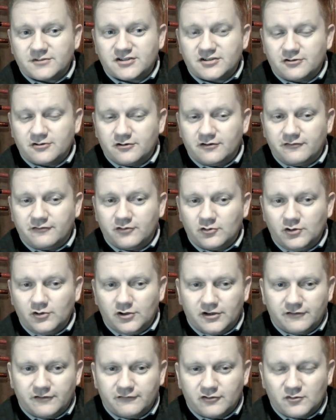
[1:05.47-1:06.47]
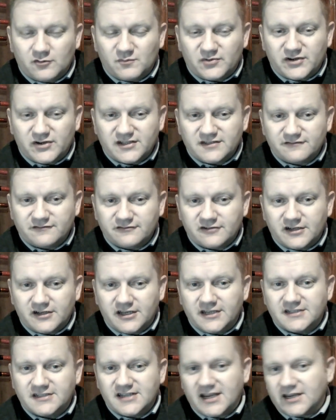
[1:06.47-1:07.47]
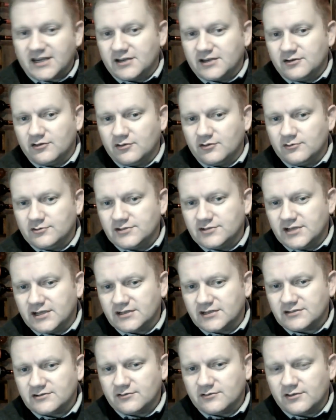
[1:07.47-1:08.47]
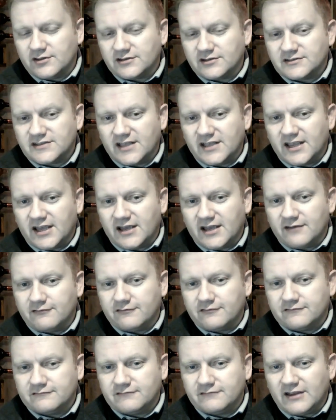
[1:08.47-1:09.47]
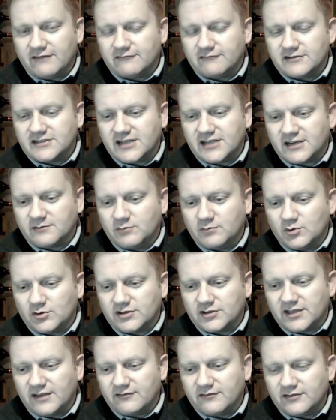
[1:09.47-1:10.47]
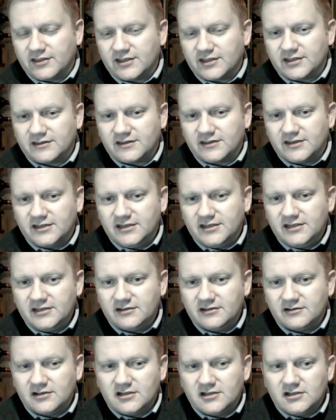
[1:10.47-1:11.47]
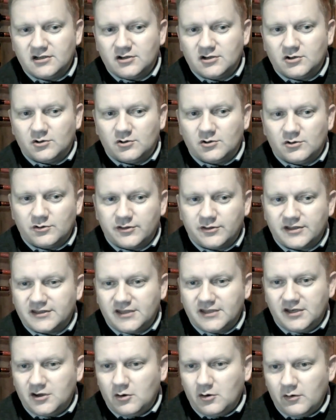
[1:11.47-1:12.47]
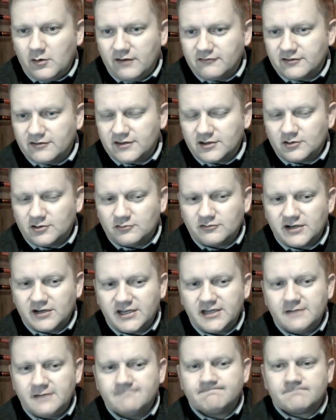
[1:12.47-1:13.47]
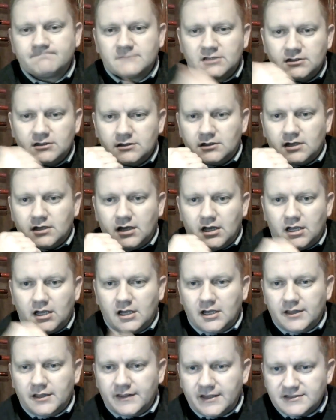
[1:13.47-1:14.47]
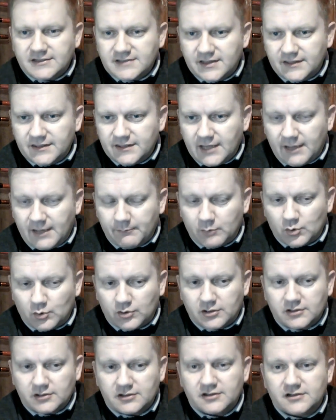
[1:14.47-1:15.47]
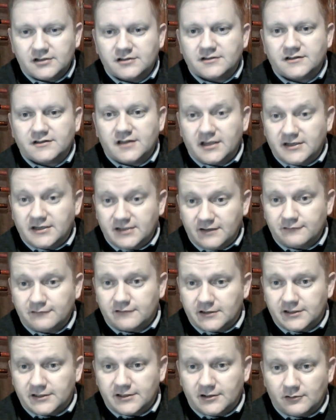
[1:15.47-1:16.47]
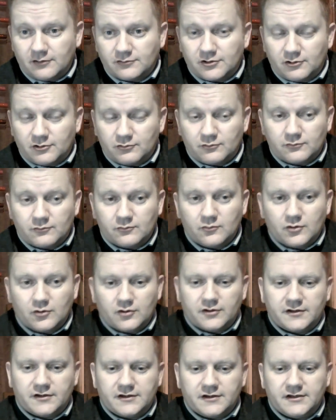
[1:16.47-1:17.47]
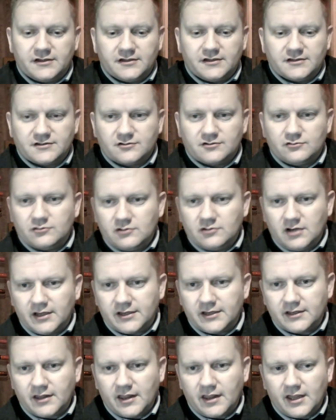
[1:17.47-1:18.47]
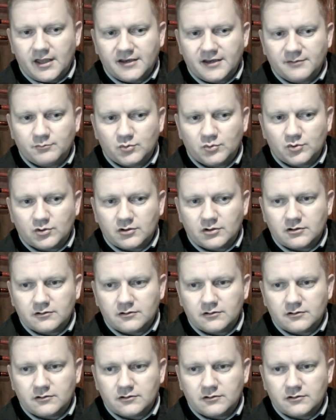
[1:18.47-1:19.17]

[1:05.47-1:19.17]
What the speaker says: So if you're looking for a present for any tank enthusiast who thinks they have every tank book they ever think they need, or think they know everything already, there's that book, because they definitely don't know what is all in that book.